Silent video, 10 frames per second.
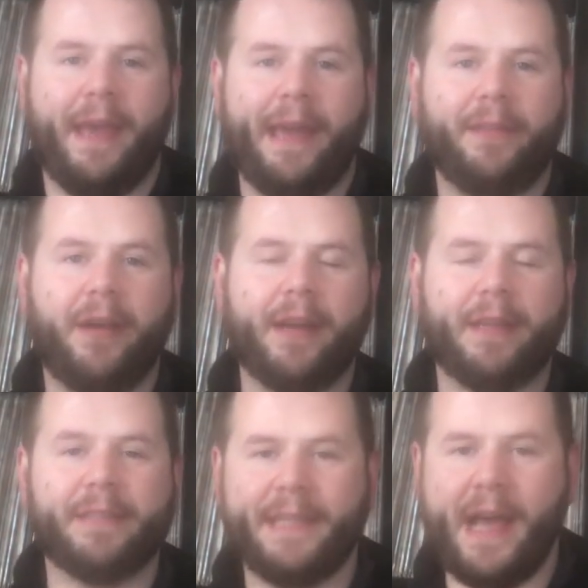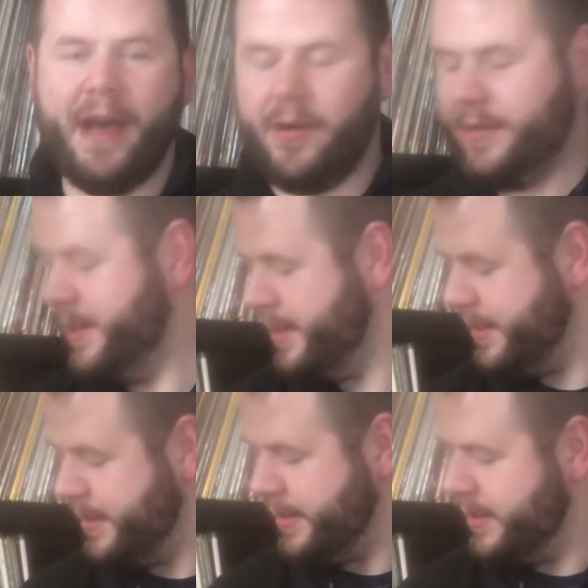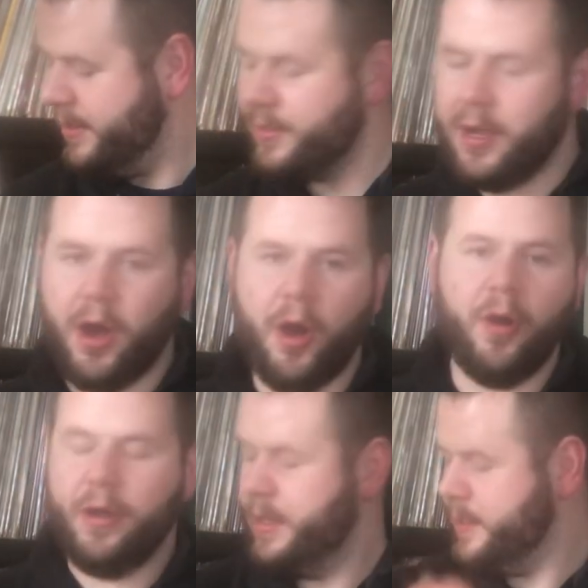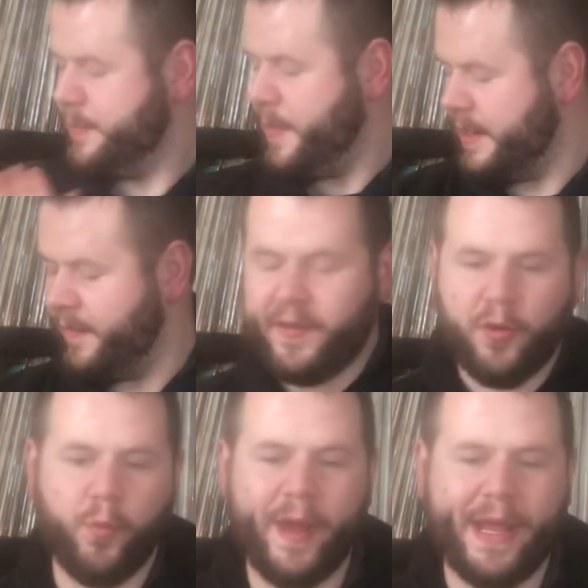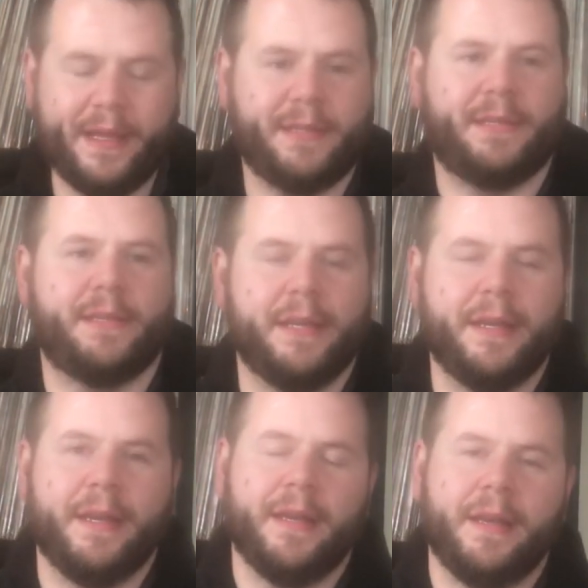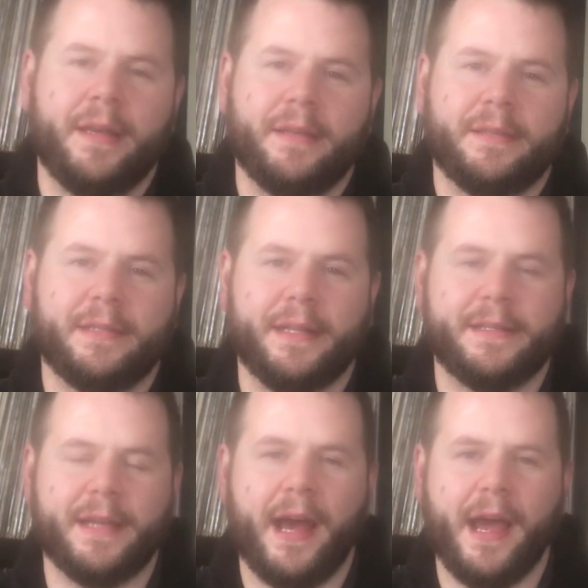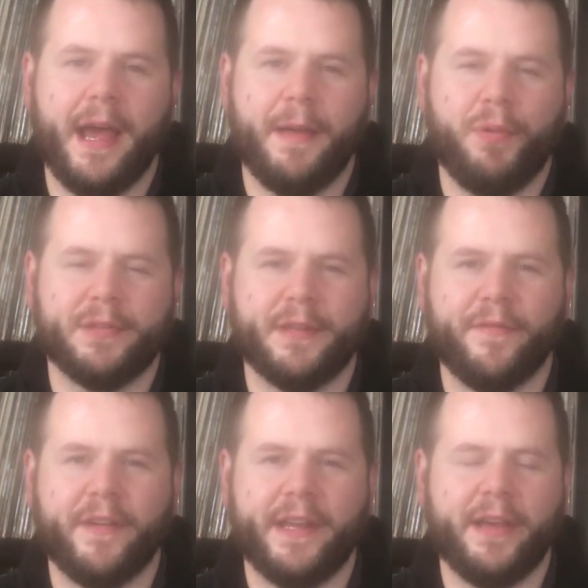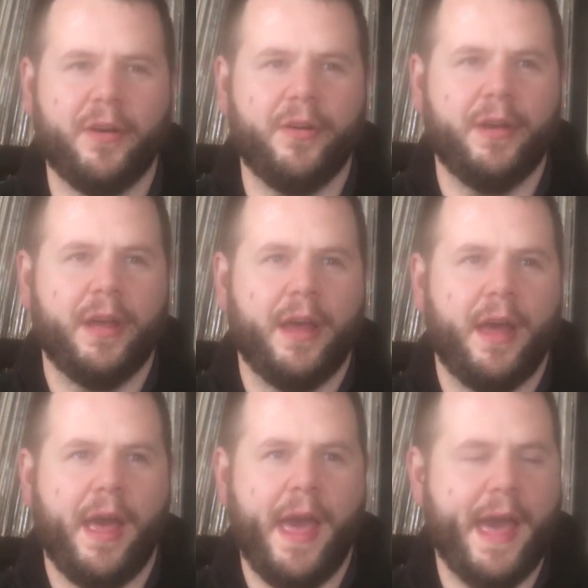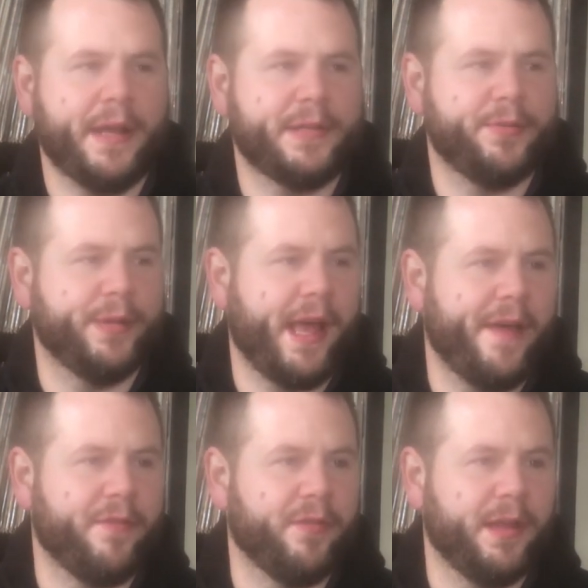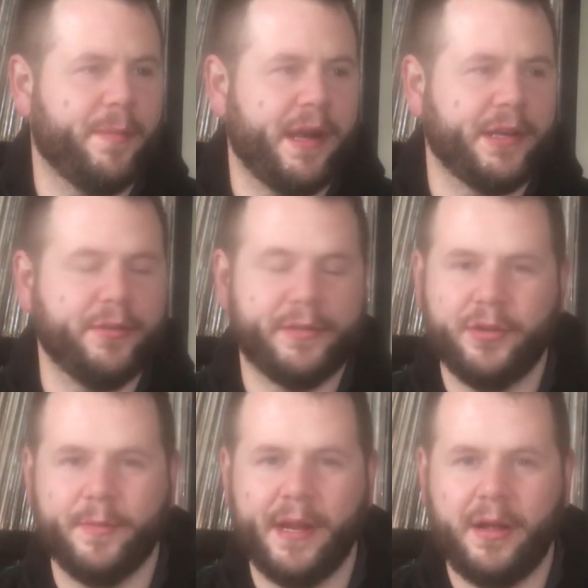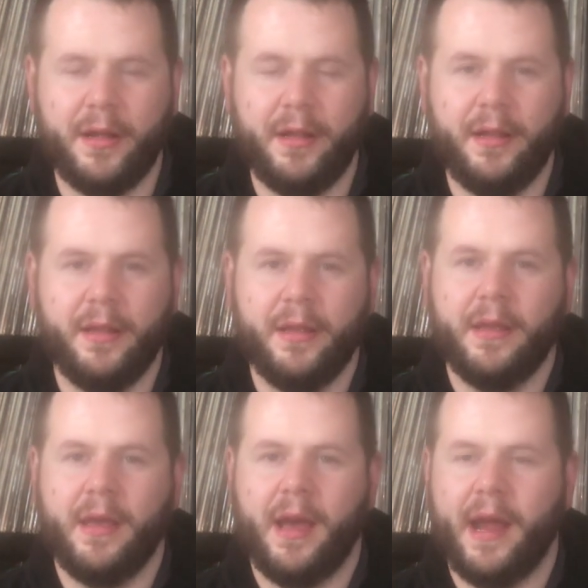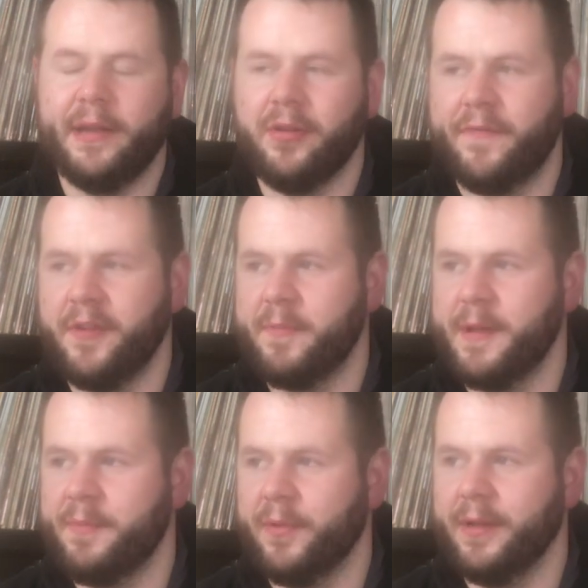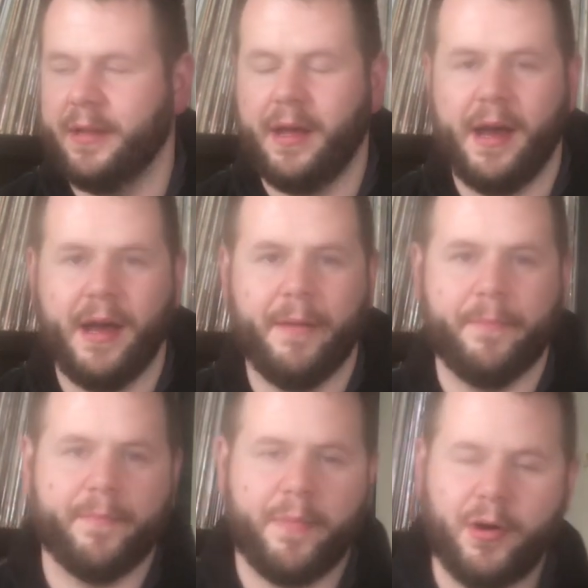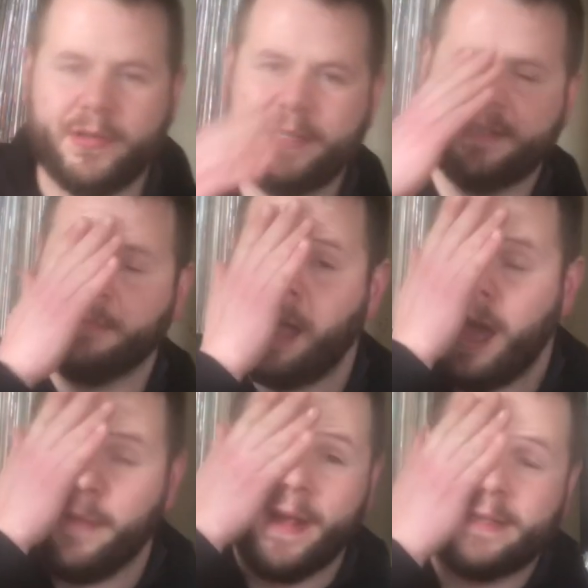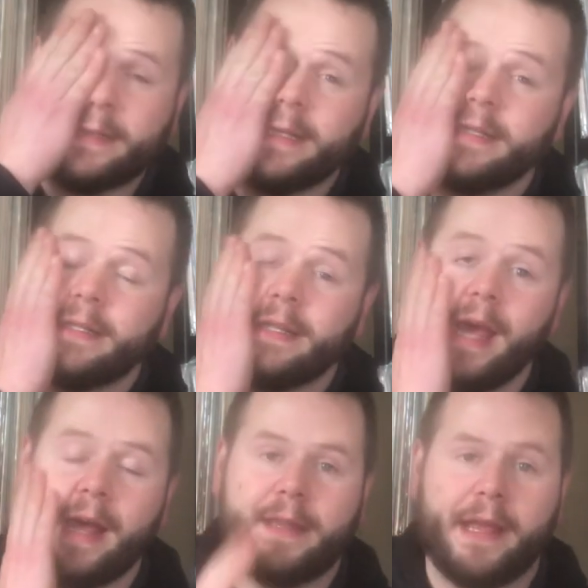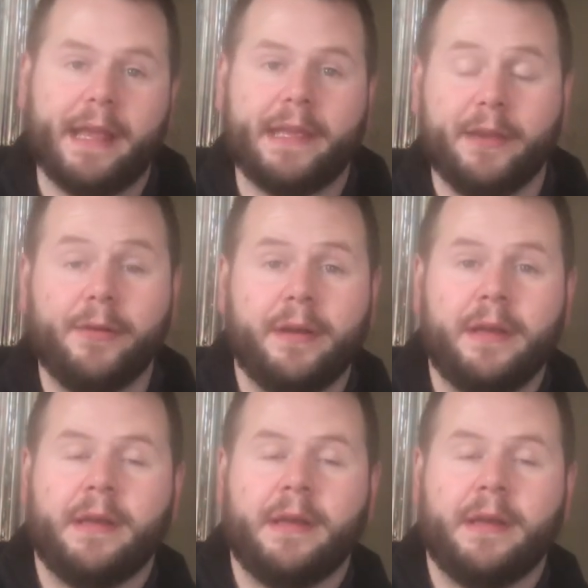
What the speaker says: Headlong into sound. So, it's been a few weeks since I posted a video. Actually, I haven't really been on YouTube at all. I know a few people posted some comments and this and that. Thank you.